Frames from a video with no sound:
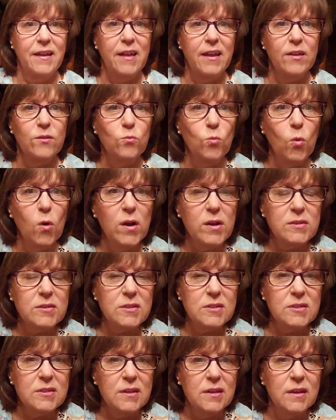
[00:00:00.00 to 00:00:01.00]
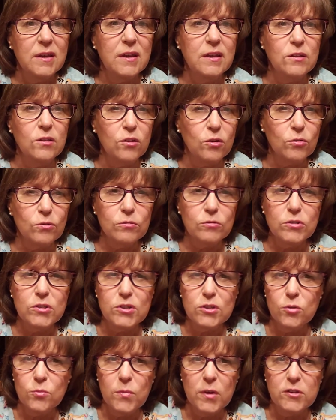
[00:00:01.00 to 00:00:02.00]
And once he learned
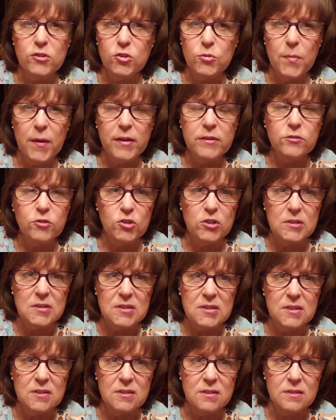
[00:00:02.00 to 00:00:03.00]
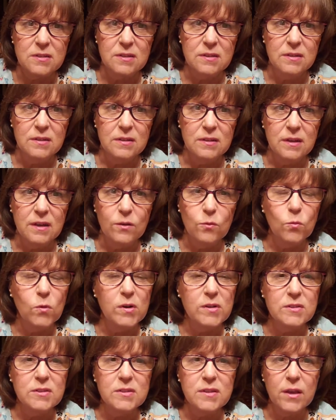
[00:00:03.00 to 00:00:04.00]
so much about Jesus, and
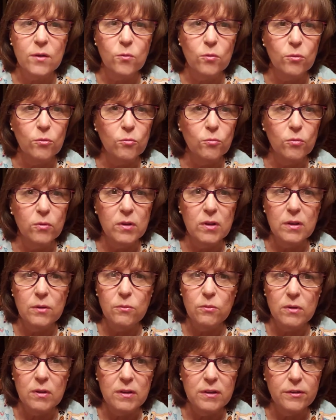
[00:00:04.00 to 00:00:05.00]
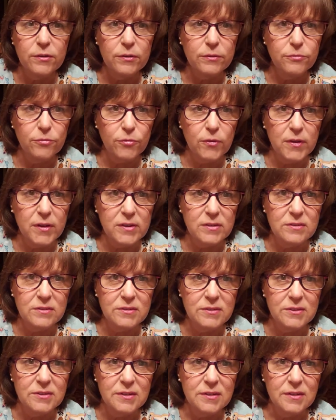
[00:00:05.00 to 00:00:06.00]
once they were really, really good
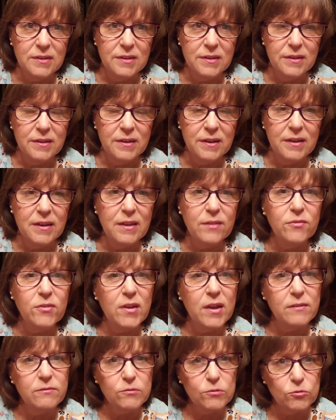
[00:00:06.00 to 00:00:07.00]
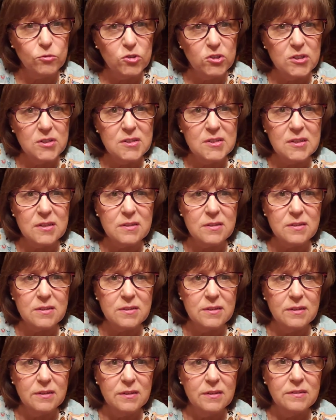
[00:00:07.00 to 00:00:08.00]
friends, and even after
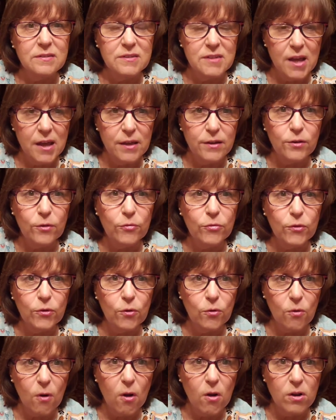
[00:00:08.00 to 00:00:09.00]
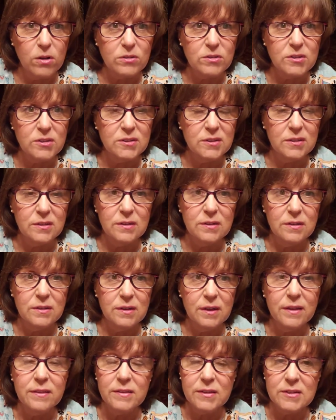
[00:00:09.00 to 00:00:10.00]
Jesus died on the cross
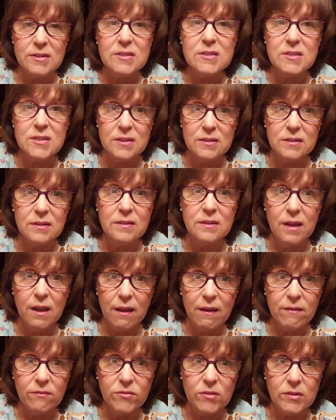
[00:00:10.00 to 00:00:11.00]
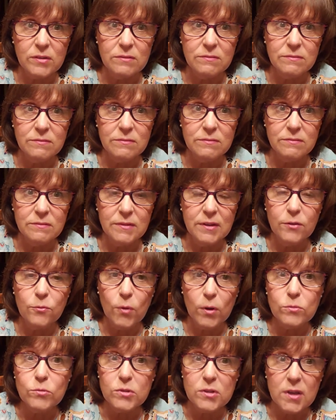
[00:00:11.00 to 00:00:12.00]
and then ascended to heaven, he
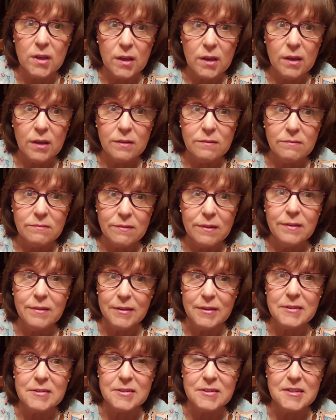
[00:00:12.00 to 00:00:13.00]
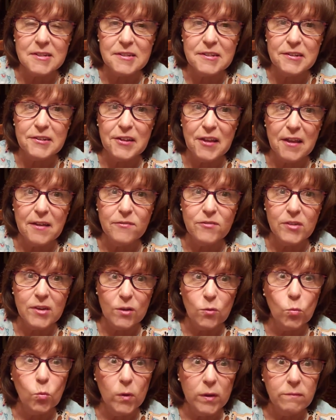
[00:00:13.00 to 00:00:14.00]
rose again and he ascended to heaven.
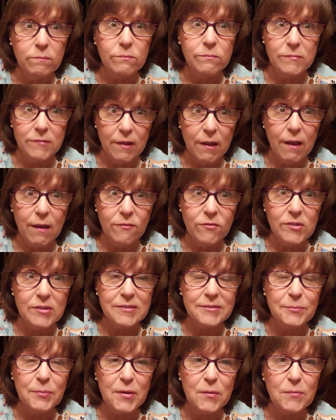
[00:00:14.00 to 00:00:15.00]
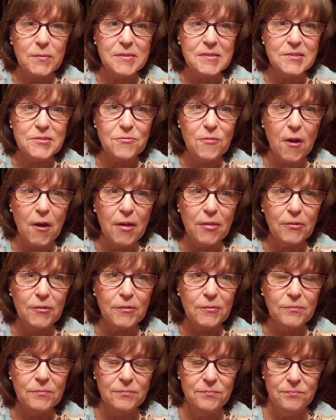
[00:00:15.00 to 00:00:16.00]
He went to heaven to be with his Father.